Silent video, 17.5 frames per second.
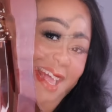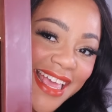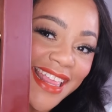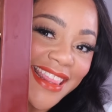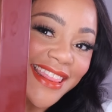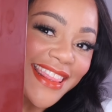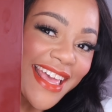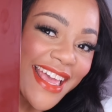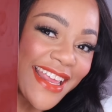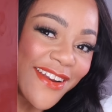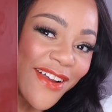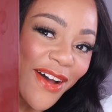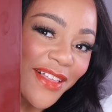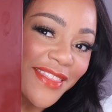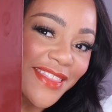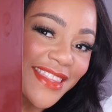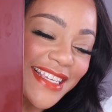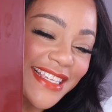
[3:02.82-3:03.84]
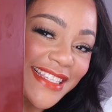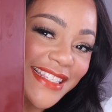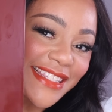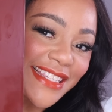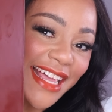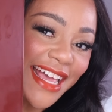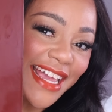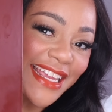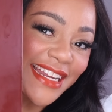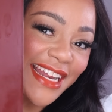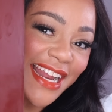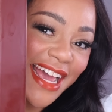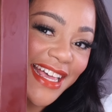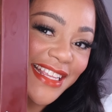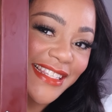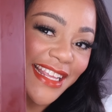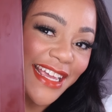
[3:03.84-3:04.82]
And then on this side, it
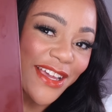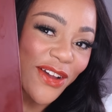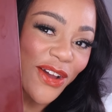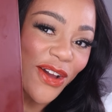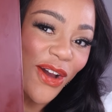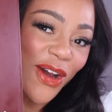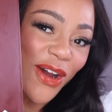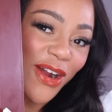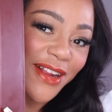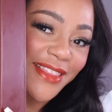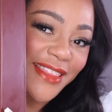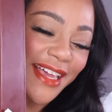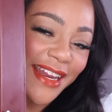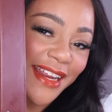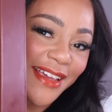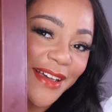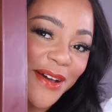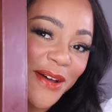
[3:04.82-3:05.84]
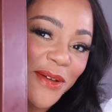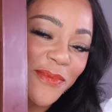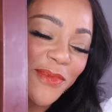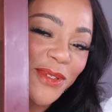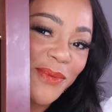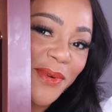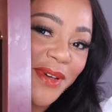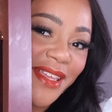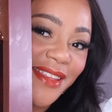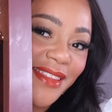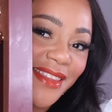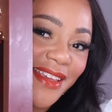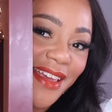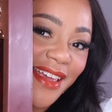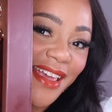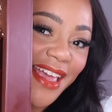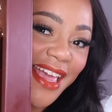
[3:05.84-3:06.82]
has like a card that it comes
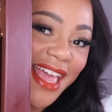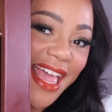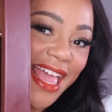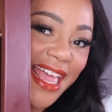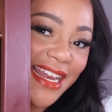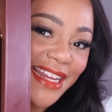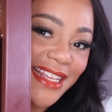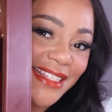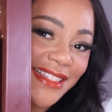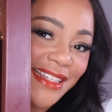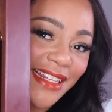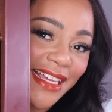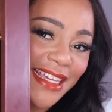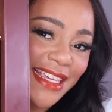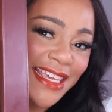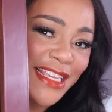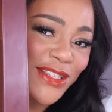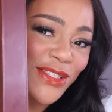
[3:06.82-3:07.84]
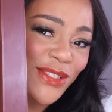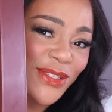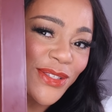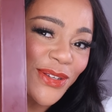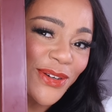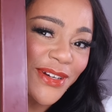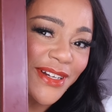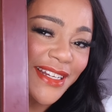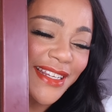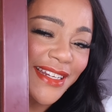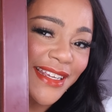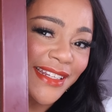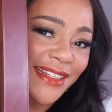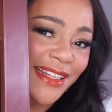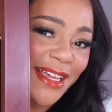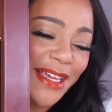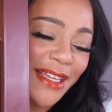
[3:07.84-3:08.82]
with and it's like inserted
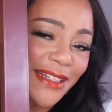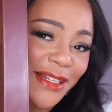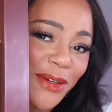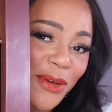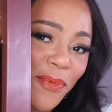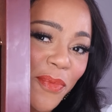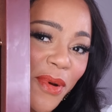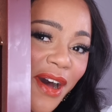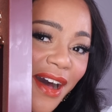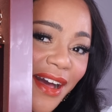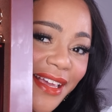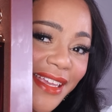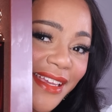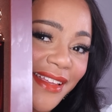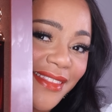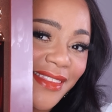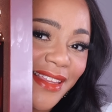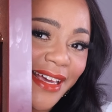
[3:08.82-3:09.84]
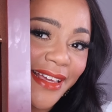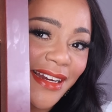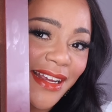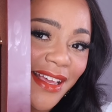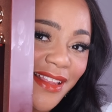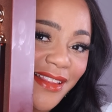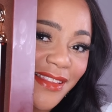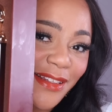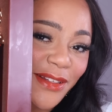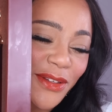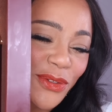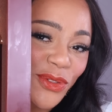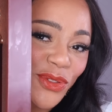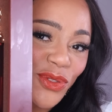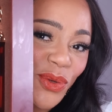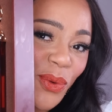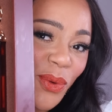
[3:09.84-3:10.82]
in like a little pocket that the
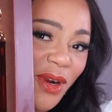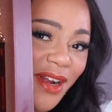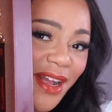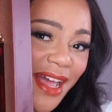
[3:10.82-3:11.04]
little door